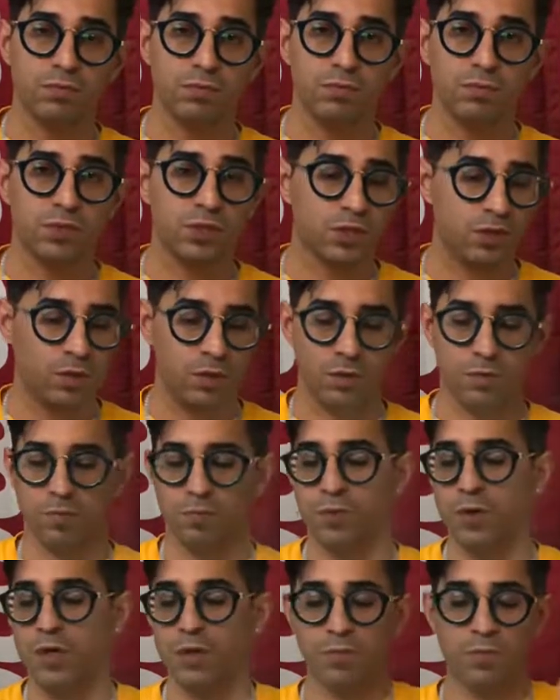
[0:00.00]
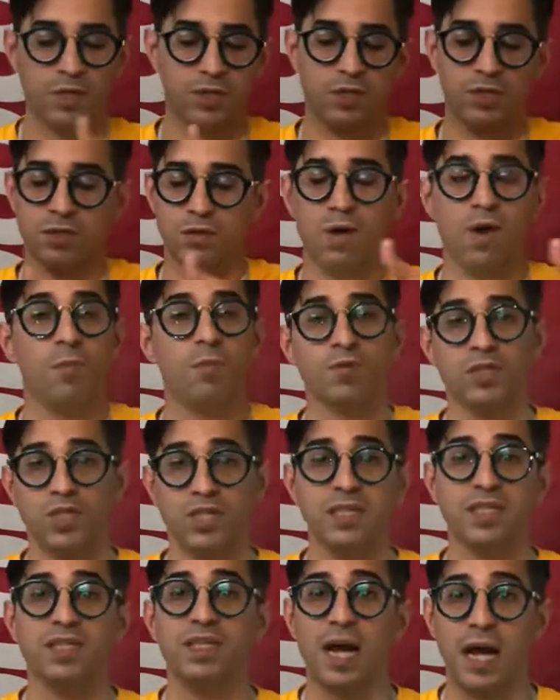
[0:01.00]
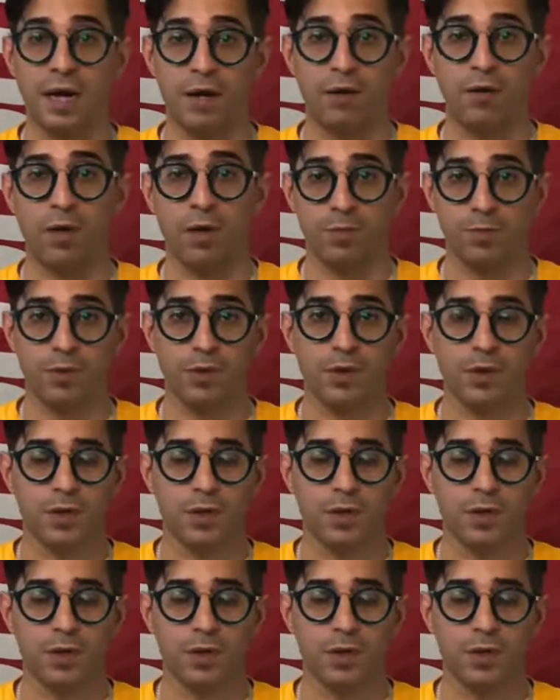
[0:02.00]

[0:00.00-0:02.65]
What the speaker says: So pretty much almost the entire upper.